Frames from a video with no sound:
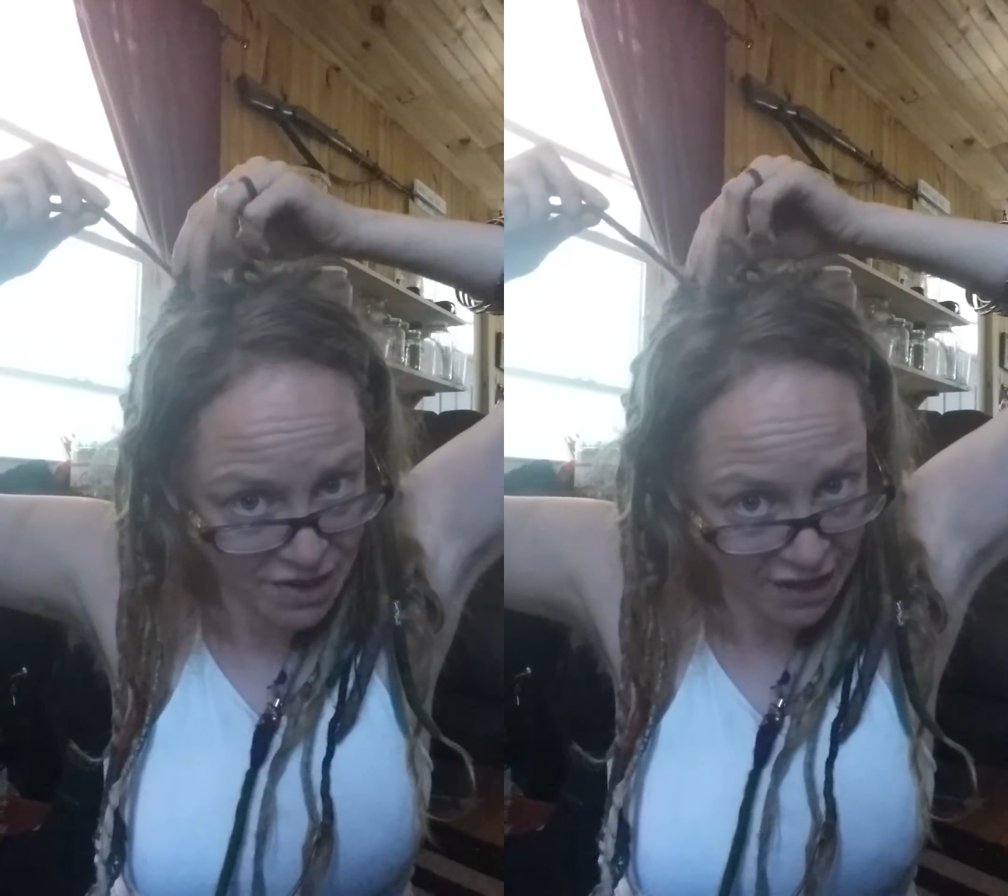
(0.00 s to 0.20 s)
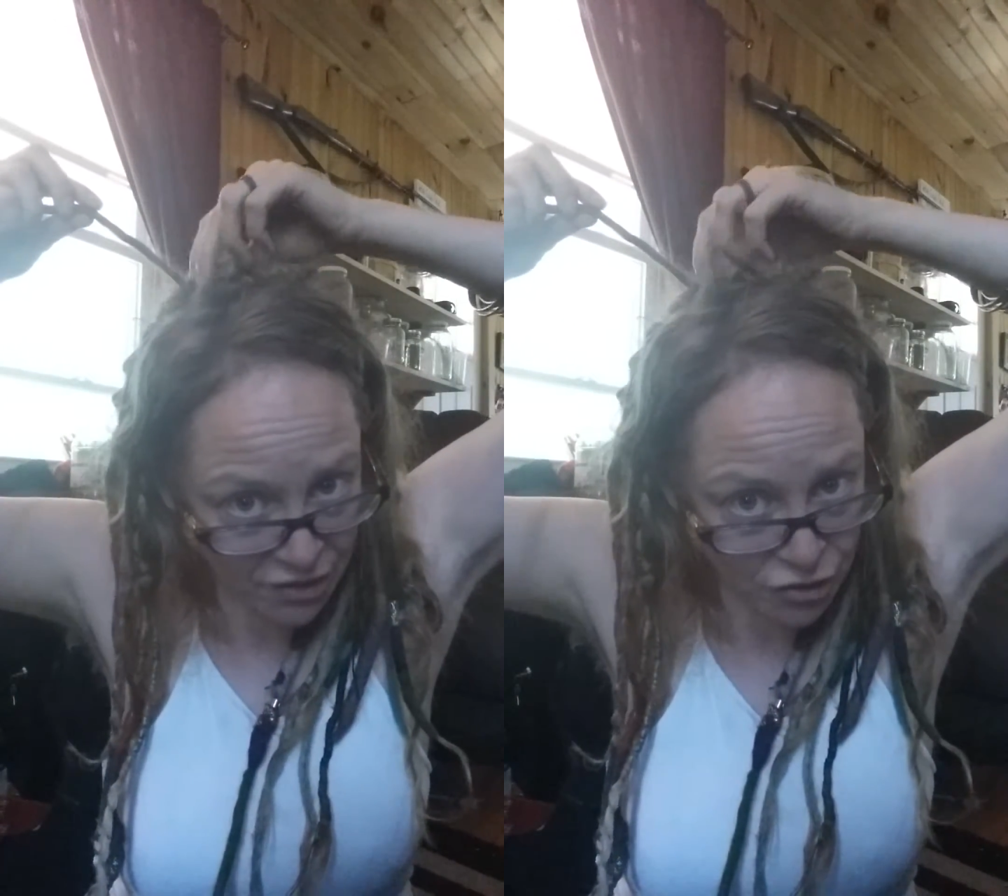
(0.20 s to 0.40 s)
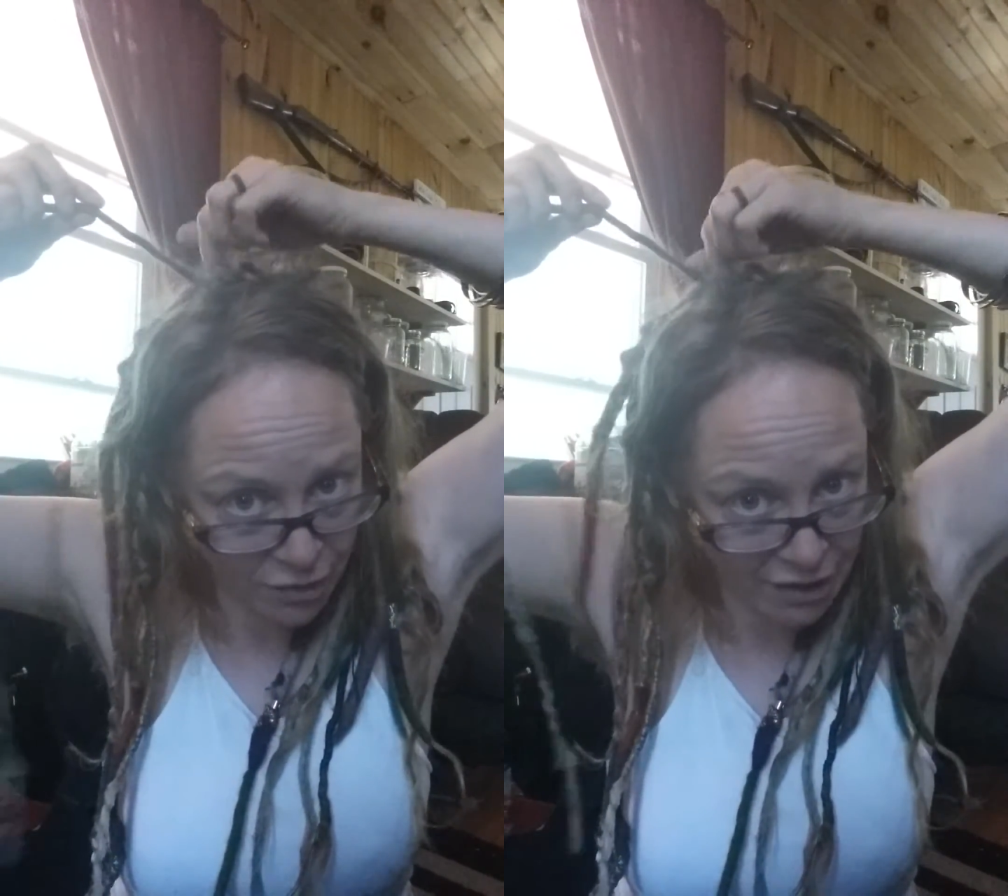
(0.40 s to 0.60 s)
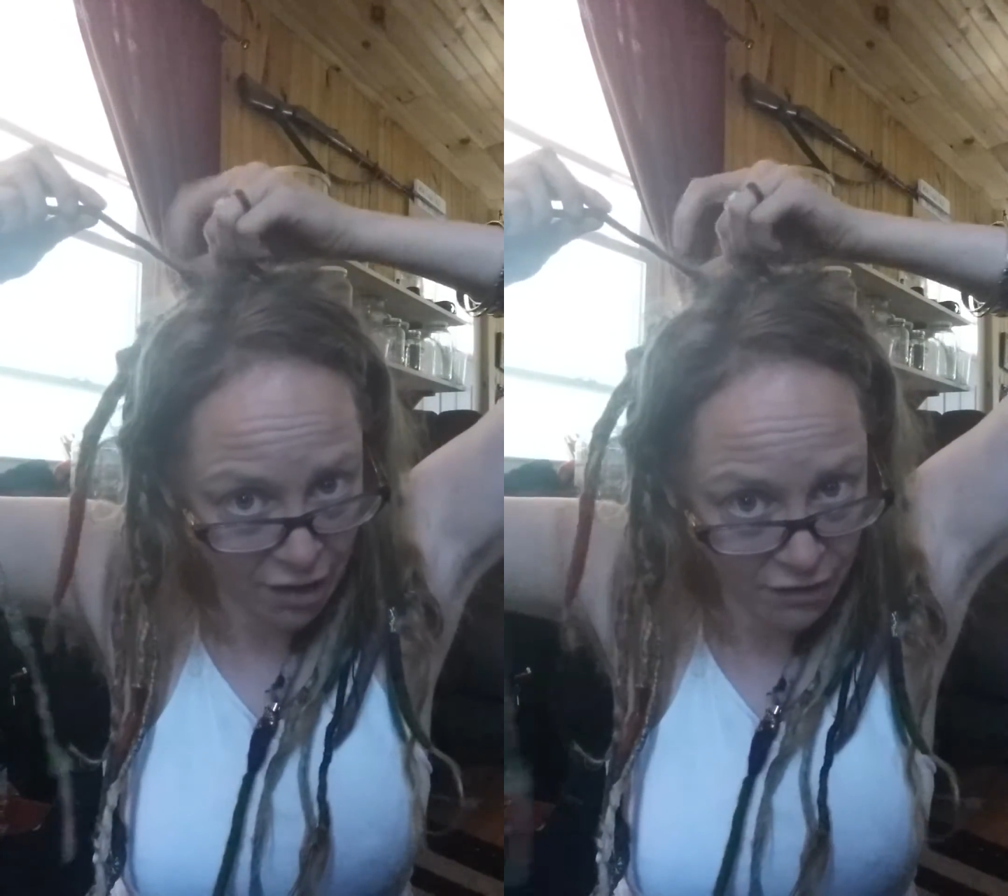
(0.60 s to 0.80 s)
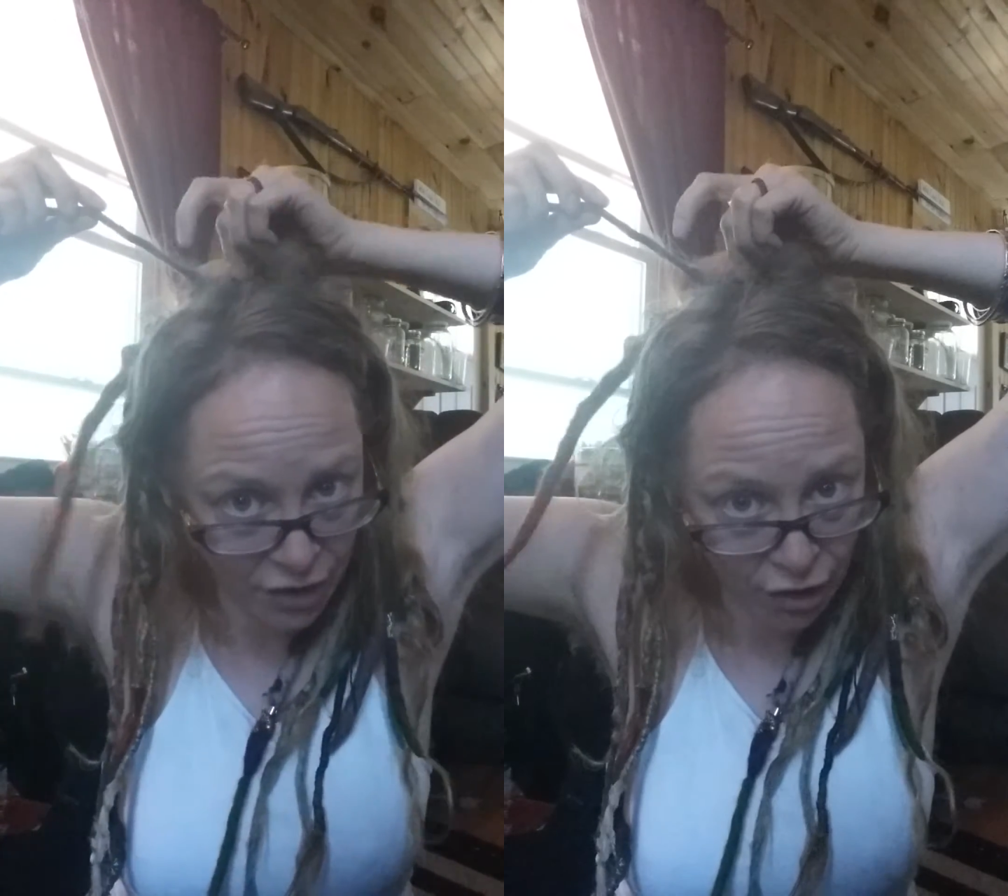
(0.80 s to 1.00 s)
take the
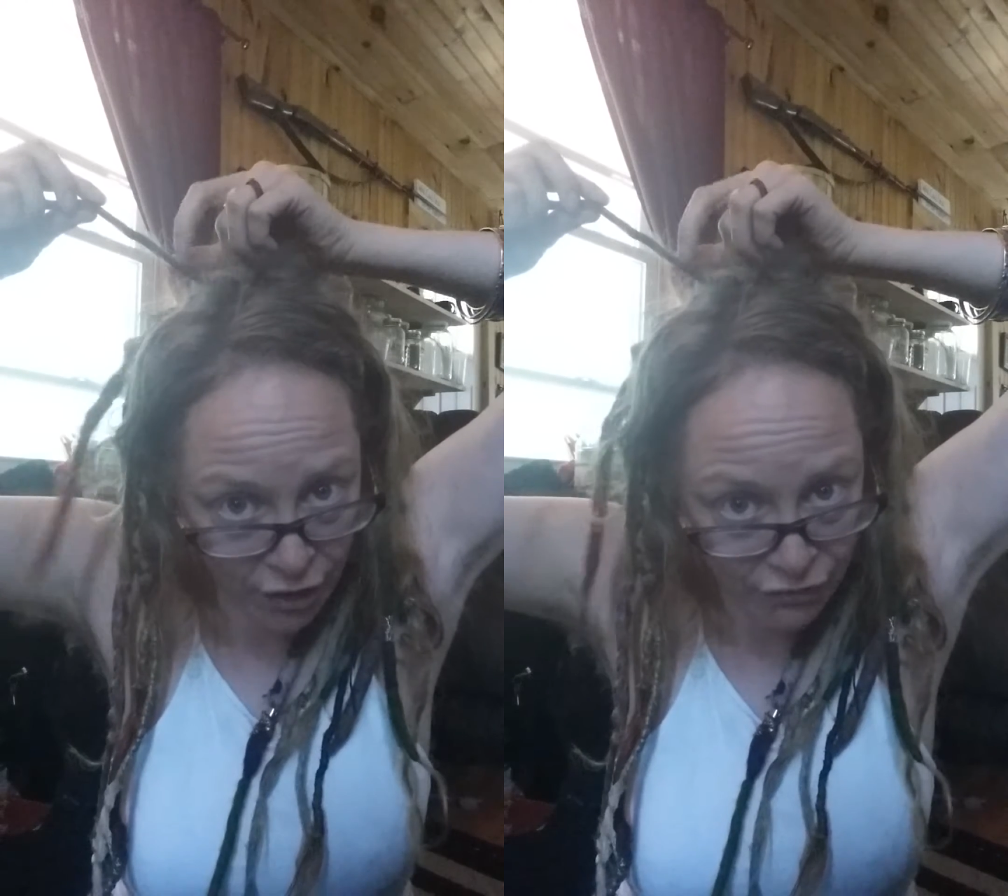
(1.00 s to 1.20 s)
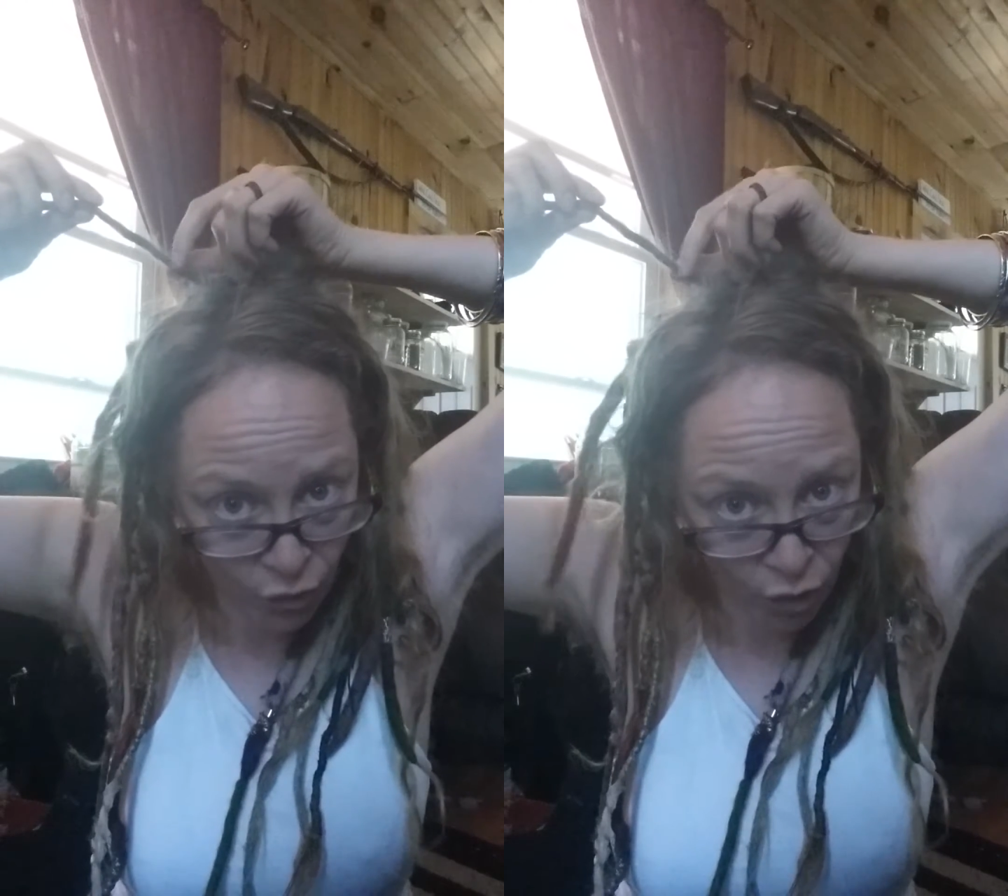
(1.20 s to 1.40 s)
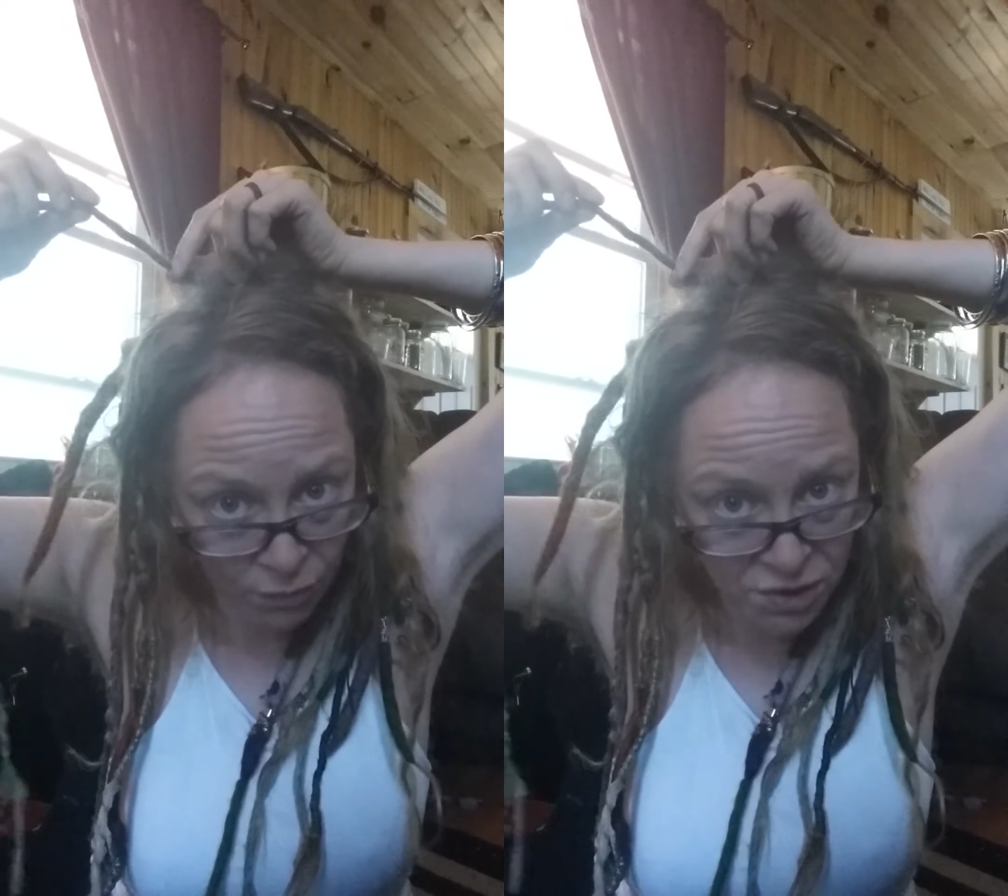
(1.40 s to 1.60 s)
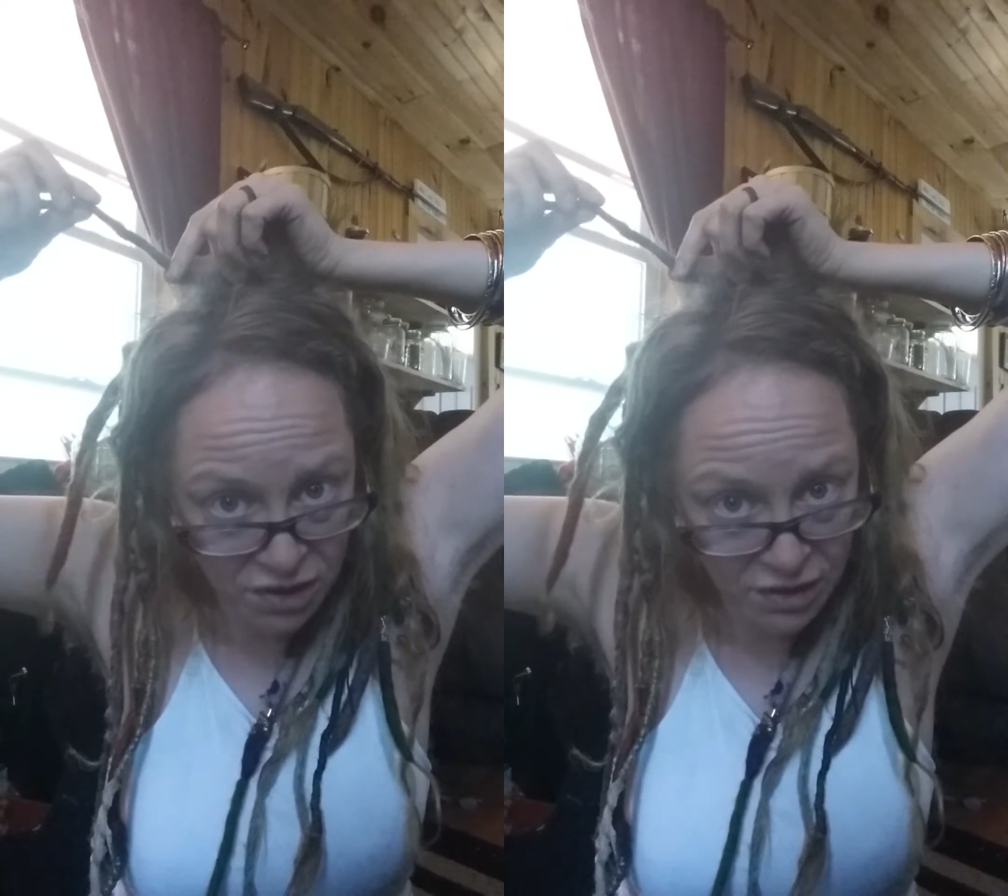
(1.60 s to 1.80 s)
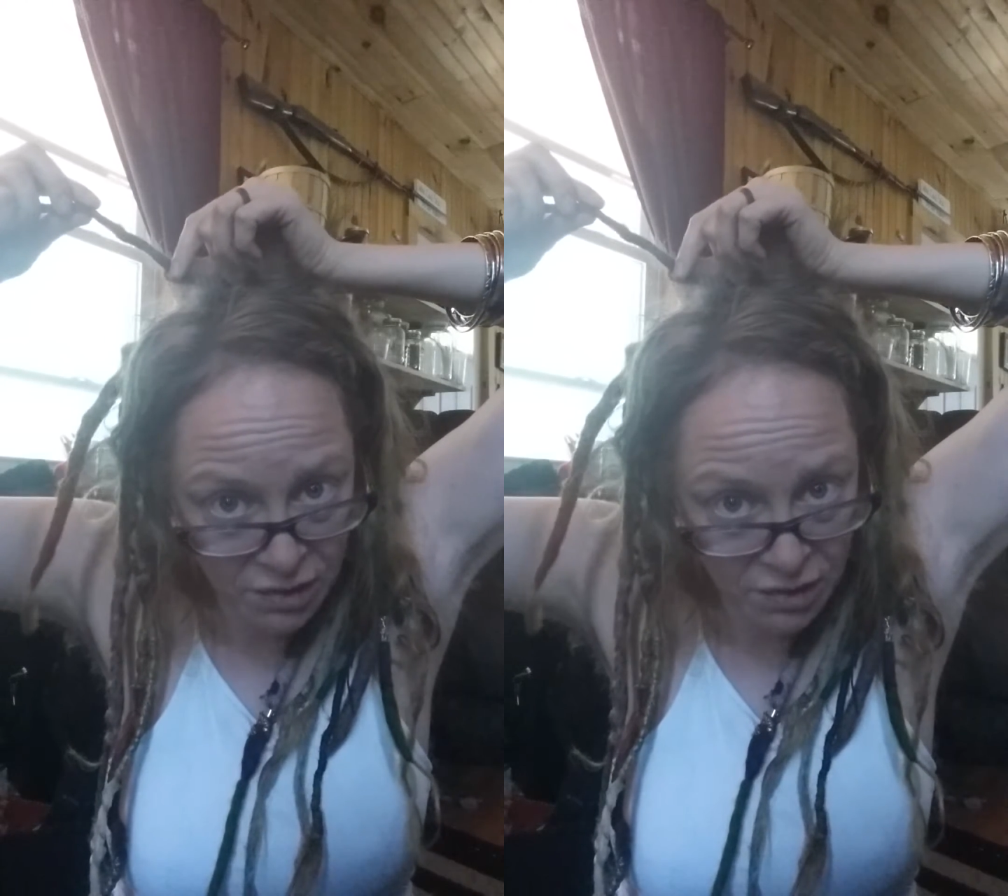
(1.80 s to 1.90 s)
dreadlock that had already formed,